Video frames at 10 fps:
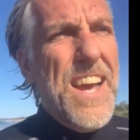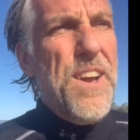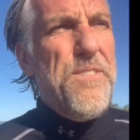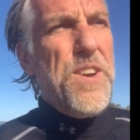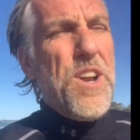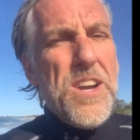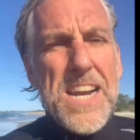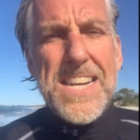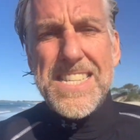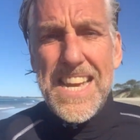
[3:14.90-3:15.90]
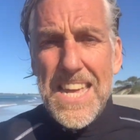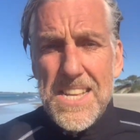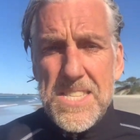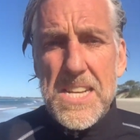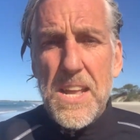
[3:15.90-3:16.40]
If you don't understand the
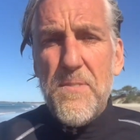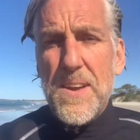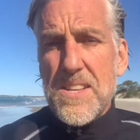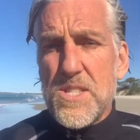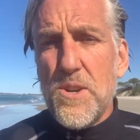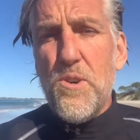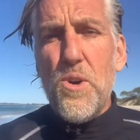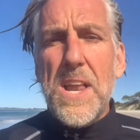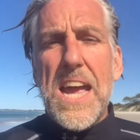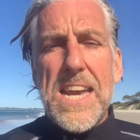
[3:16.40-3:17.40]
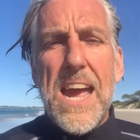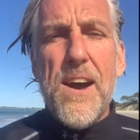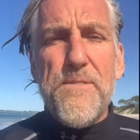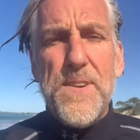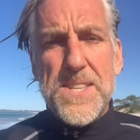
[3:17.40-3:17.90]
significance of all that, how
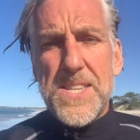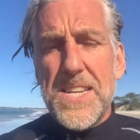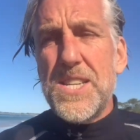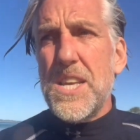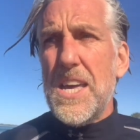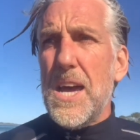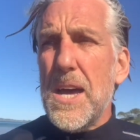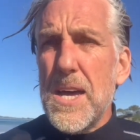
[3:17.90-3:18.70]
it fits into the,